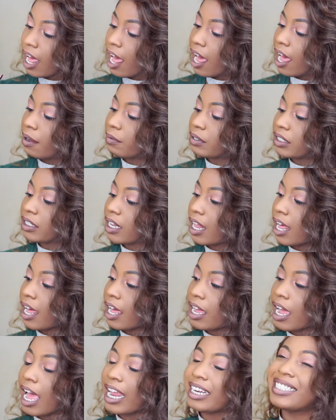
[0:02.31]
I was
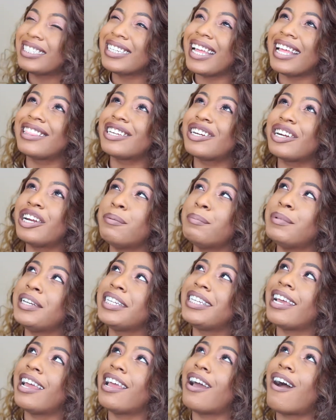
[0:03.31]
like, I just got the Urban
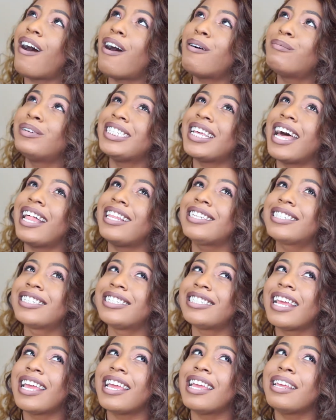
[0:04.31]
Decay All Metallic
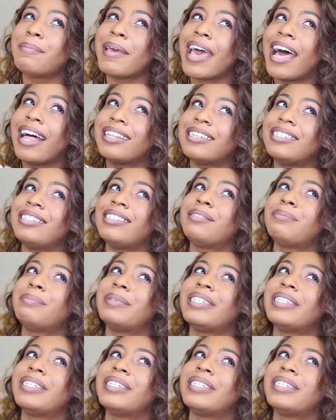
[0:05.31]
Shade palette,